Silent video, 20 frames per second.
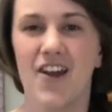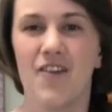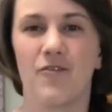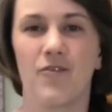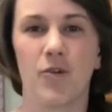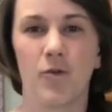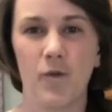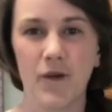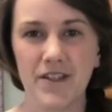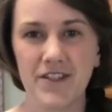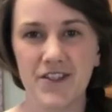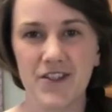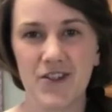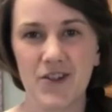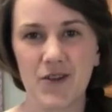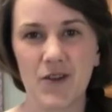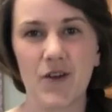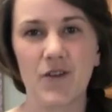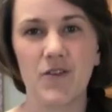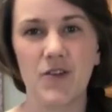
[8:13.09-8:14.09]
for what to do
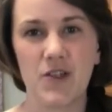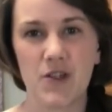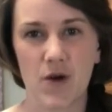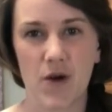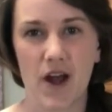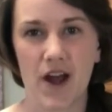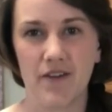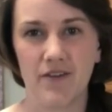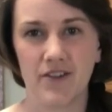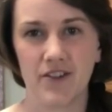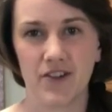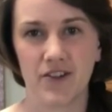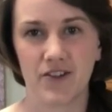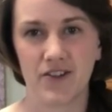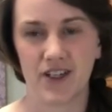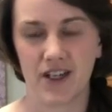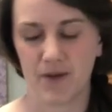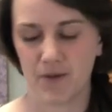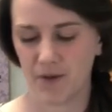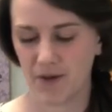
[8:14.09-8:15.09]
if you don't have a
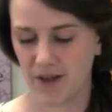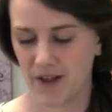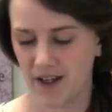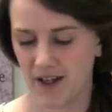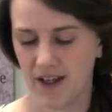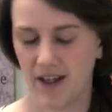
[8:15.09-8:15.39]
turntable,